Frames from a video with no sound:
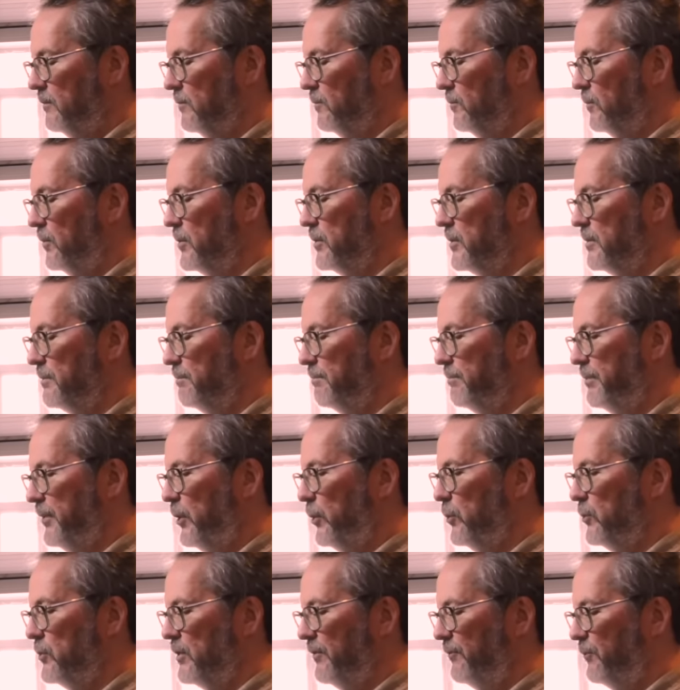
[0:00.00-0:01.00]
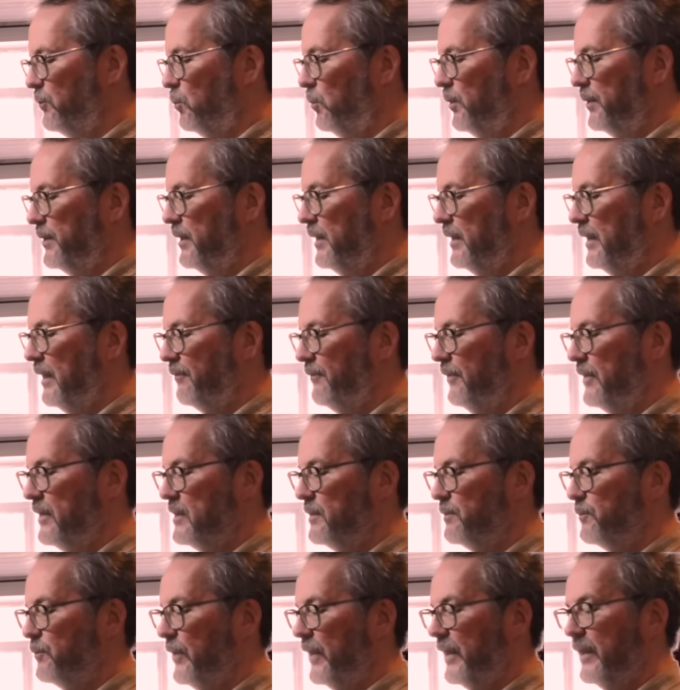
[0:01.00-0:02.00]
was beautiful with a lovely
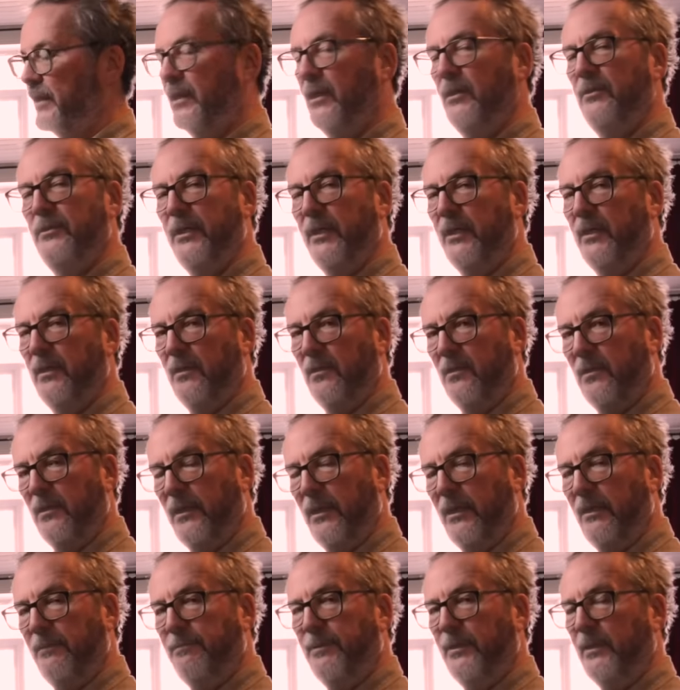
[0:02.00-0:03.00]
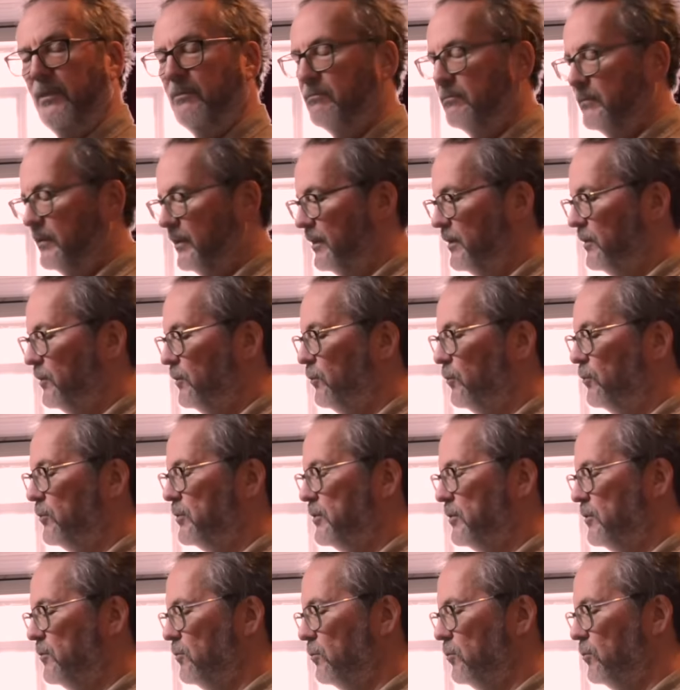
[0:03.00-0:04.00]
spring-loaded clip. It
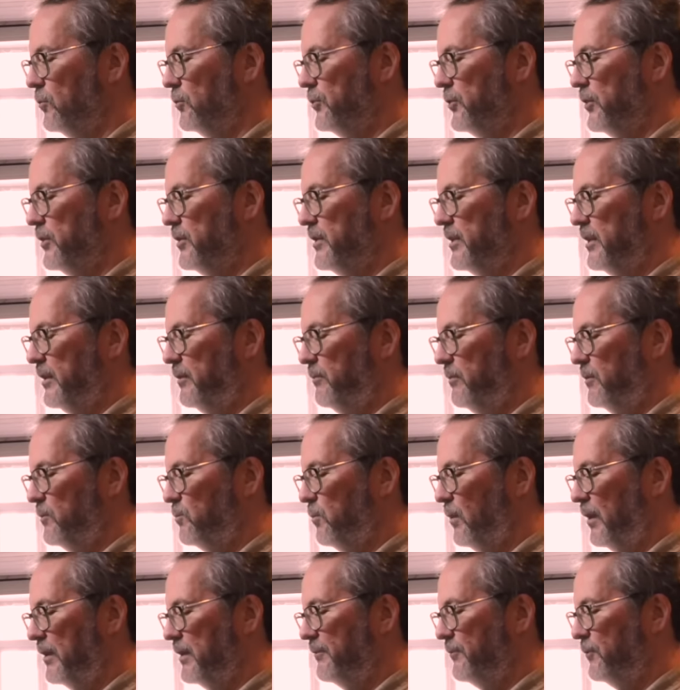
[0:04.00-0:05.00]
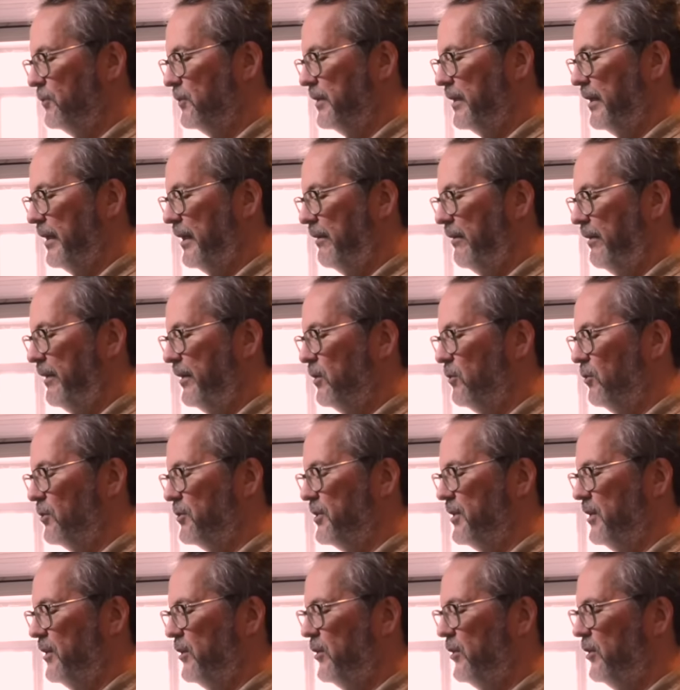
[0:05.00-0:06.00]
looked gorgeous. It was wonderful to carry.
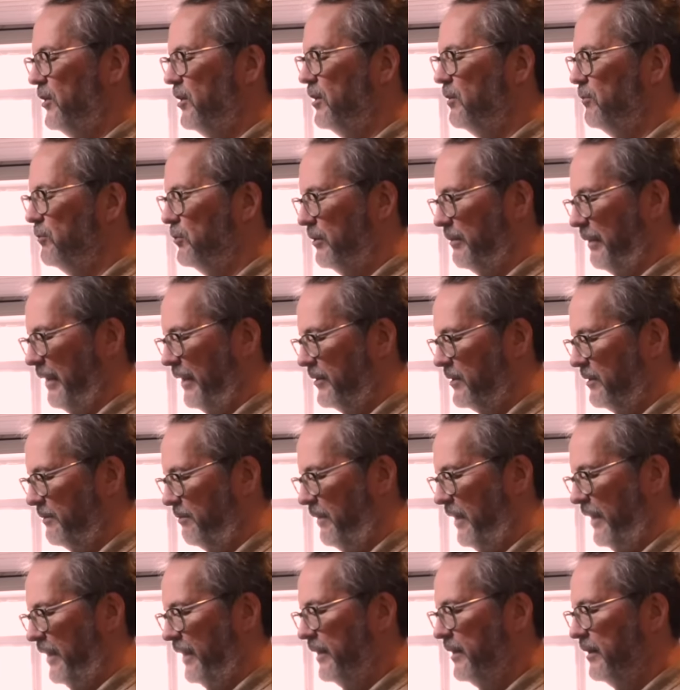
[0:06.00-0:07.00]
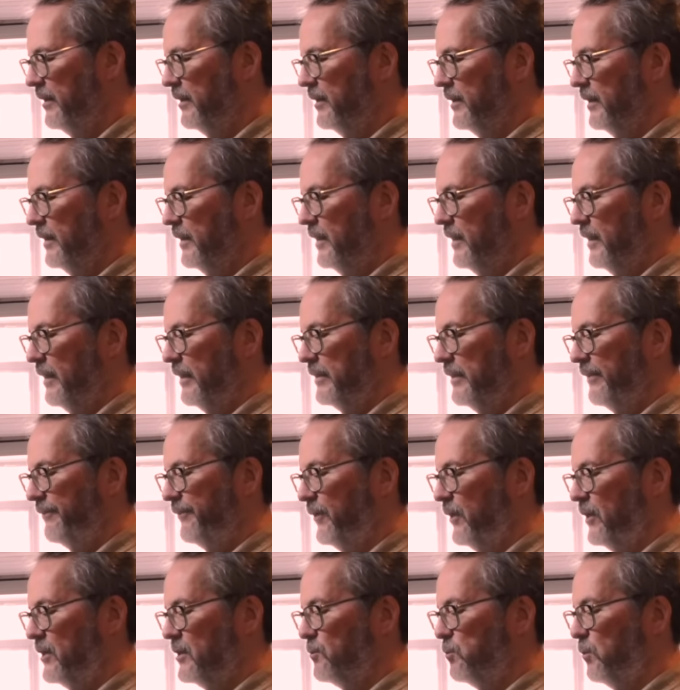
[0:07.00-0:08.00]
Cost a huge amount of money. And the
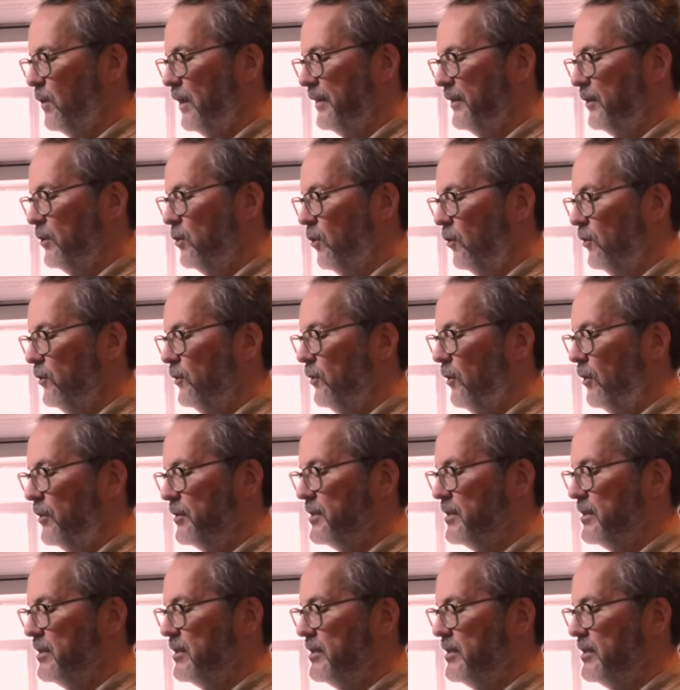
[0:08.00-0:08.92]
first one got lost